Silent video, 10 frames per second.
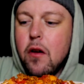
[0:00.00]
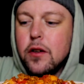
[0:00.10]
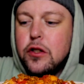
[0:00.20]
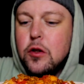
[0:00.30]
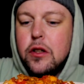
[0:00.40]

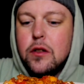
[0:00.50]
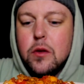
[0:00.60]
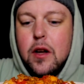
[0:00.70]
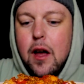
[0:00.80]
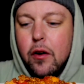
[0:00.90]
there's two things
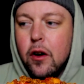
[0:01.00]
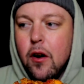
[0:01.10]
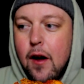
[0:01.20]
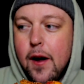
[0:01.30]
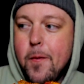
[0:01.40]
when you have a good
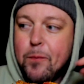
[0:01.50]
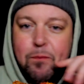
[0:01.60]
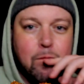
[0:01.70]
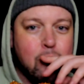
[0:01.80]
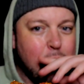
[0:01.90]
cry.
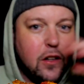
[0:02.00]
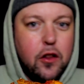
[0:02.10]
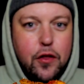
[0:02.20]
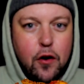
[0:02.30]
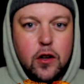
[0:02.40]

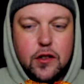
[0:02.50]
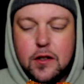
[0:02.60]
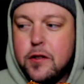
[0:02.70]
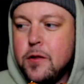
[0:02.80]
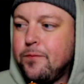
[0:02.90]

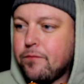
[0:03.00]
Catharsis.